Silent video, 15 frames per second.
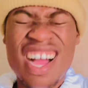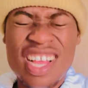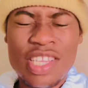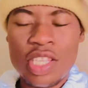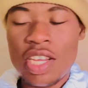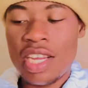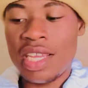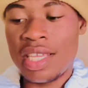
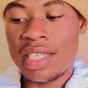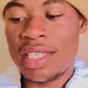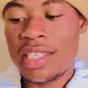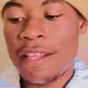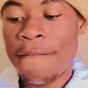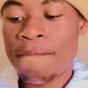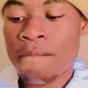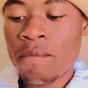answer is
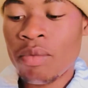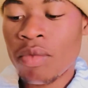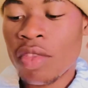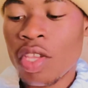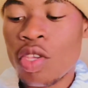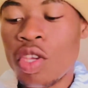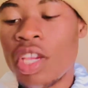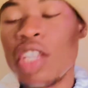
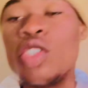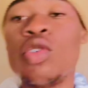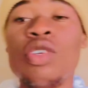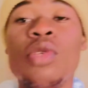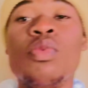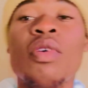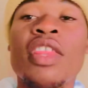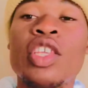you can do
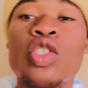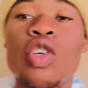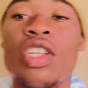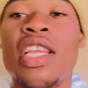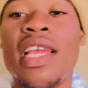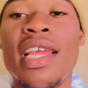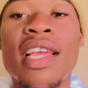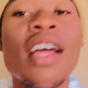it with short
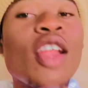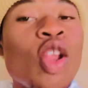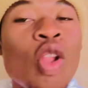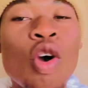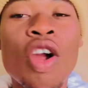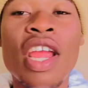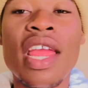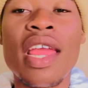hair,
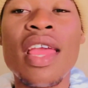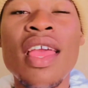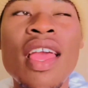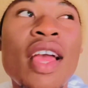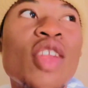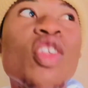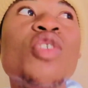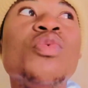long hair.
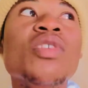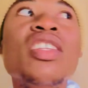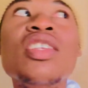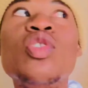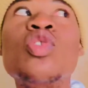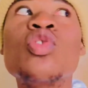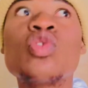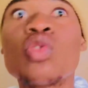Not really
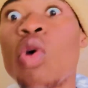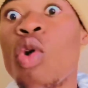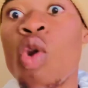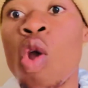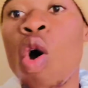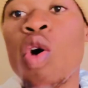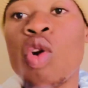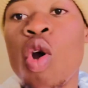so
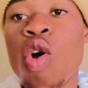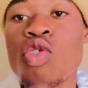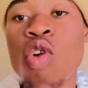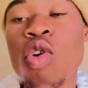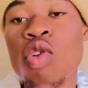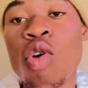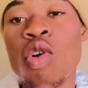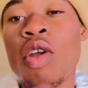
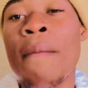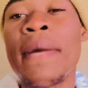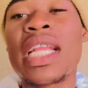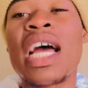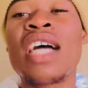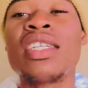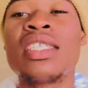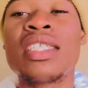long, but
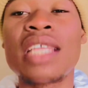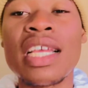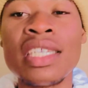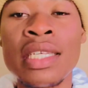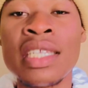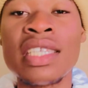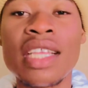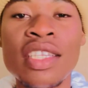I'd
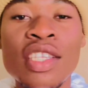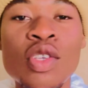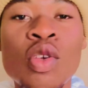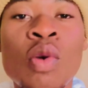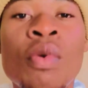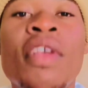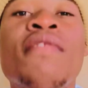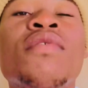suggest starting
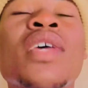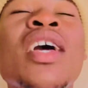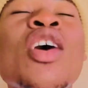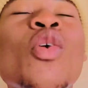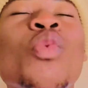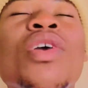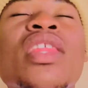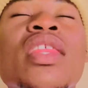your waves
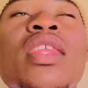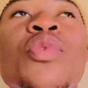with